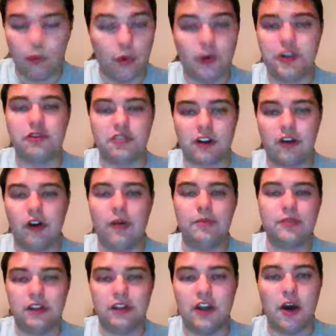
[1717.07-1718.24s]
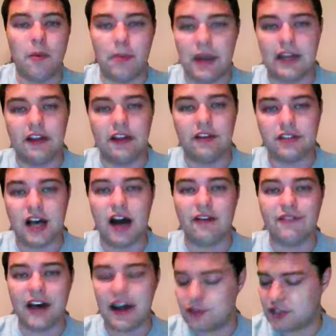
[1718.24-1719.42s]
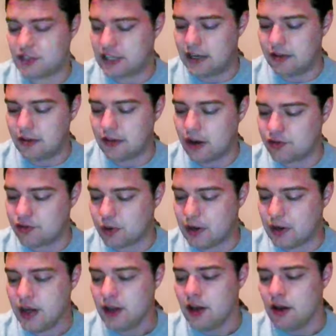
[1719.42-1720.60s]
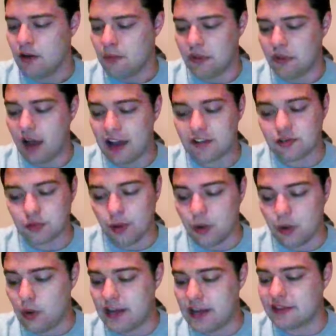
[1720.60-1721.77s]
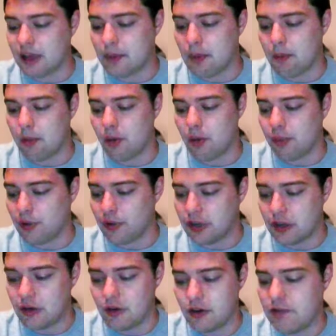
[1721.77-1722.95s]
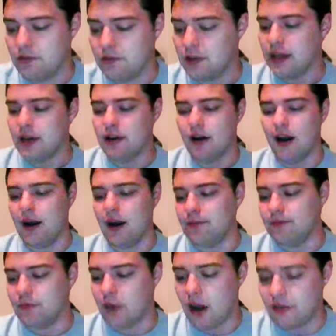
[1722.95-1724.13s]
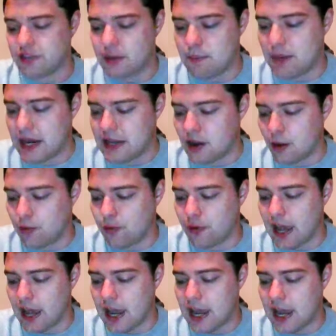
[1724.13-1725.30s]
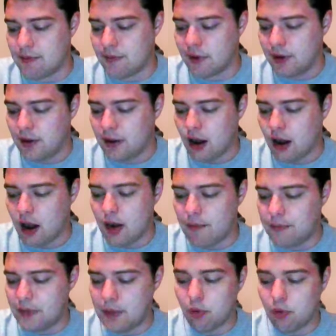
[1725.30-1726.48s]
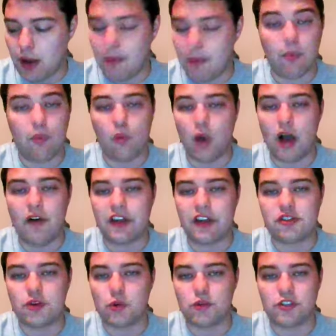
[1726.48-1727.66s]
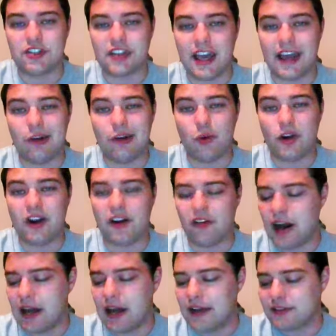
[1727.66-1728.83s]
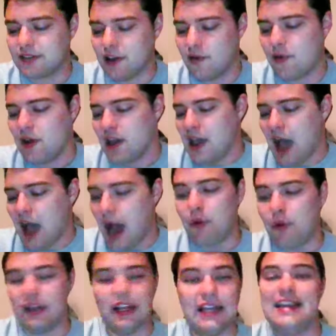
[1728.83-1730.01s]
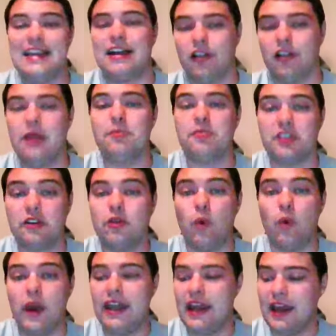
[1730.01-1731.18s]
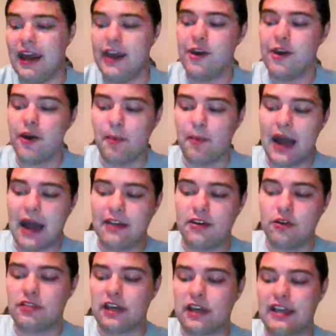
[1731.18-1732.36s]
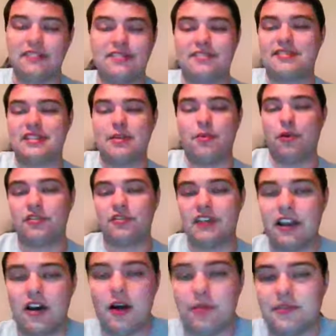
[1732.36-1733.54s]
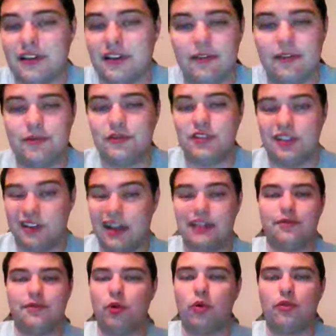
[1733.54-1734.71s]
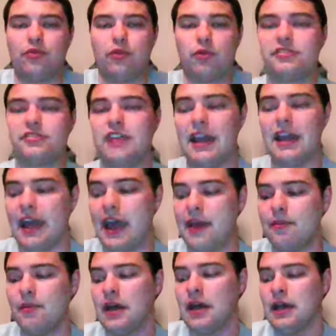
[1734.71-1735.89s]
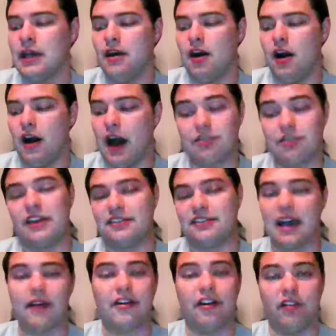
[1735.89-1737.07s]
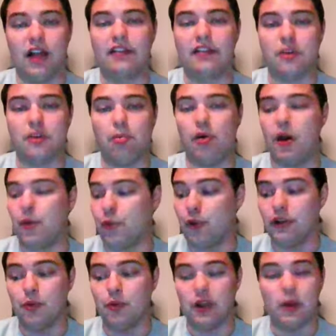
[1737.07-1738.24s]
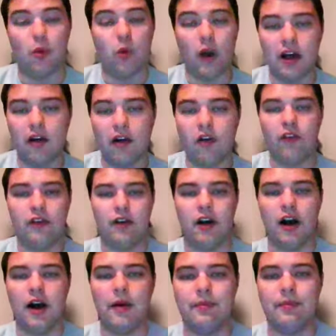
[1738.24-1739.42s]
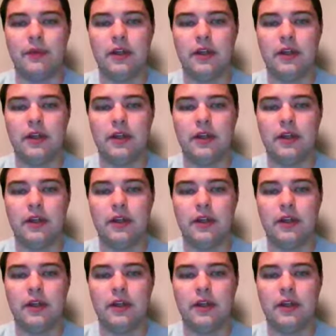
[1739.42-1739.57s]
we're used to Clemson, being in the top 5 or 10 in the country. For the last 3 weeks, they've been playing really good. Obviously beating Notre Dame, then playing well against Georgia Tech and North Carolina. So I would lean Clemson to win it here, but I do think it's a similar setup to like the Florida State game. I think South Carolina is going to play really, really well. I